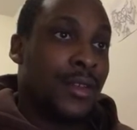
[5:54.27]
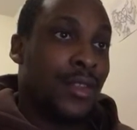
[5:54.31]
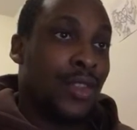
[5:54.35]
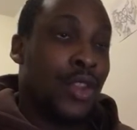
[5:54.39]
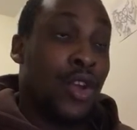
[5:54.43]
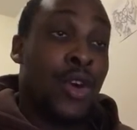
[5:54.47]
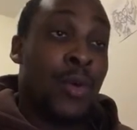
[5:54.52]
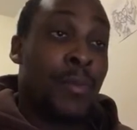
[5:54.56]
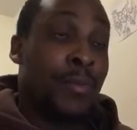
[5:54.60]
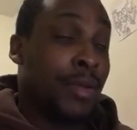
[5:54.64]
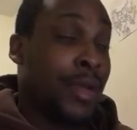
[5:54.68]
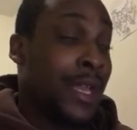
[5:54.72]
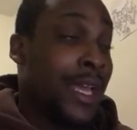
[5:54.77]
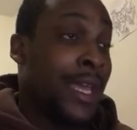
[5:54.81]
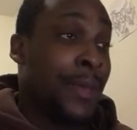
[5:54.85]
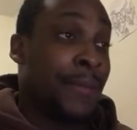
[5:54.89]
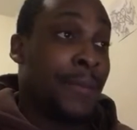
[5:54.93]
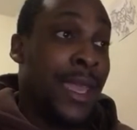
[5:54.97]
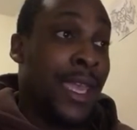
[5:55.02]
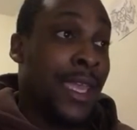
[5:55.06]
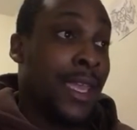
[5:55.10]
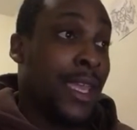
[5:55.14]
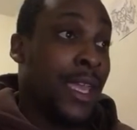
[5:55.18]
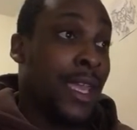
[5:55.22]
No
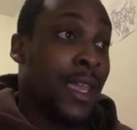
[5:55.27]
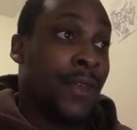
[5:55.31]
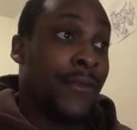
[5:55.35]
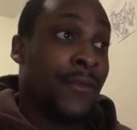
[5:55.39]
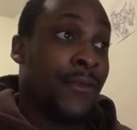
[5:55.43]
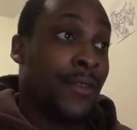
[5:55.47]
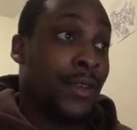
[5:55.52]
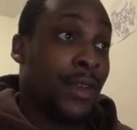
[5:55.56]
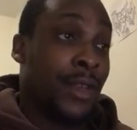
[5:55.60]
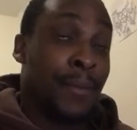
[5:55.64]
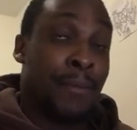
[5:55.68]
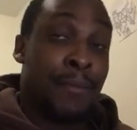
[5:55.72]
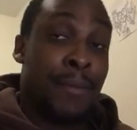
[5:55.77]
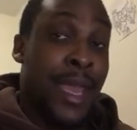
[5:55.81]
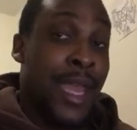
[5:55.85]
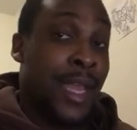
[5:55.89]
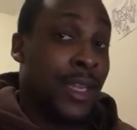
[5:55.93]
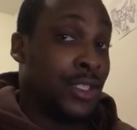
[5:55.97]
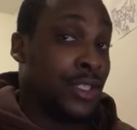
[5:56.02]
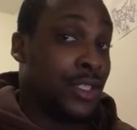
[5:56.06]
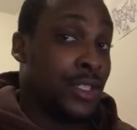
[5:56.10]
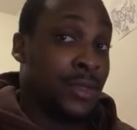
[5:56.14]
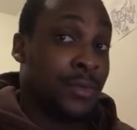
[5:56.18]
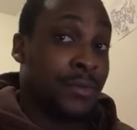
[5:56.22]
playmaking for the
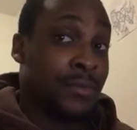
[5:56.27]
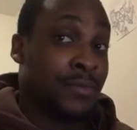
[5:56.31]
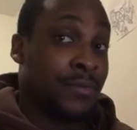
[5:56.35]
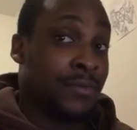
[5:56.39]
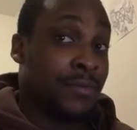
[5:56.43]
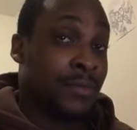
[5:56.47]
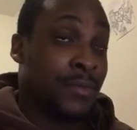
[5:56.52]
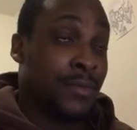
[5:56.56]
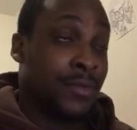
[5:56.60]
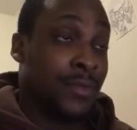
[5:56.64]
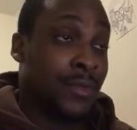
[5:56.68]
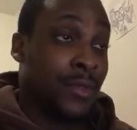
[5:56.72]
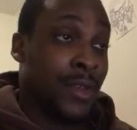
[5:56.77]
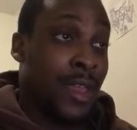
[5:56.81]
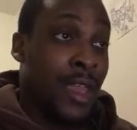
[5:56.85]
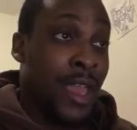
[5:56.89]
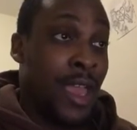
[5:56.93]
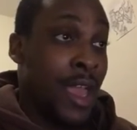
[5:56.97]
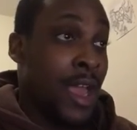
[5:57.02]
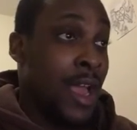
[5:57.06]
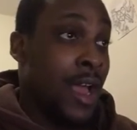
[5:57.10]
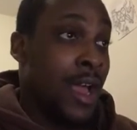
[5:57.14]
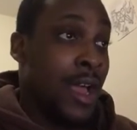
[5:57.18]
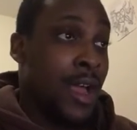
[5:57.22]
bench.
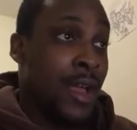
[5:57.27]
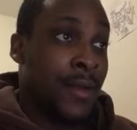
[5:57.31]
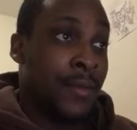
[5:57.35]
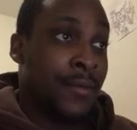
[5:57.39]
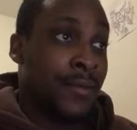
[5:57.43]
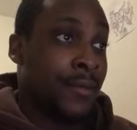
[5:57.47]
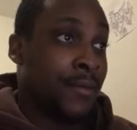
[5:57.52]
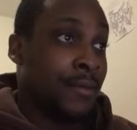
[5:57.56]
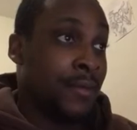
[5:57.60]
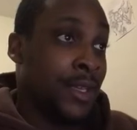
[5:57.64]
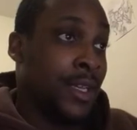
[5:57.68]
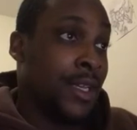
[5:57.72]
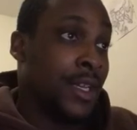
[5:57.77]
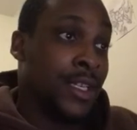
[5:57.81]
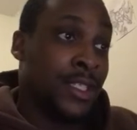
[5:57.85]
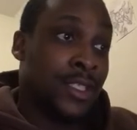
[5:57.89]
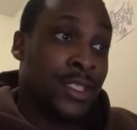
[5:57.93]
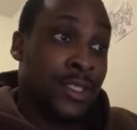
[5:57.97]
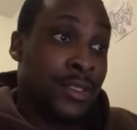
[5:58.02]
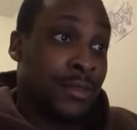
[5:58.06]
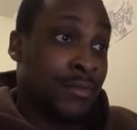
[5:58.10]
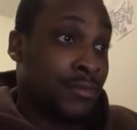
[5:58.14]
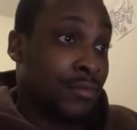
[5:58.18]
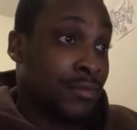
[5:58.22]

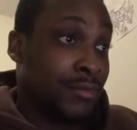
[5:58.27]
Because,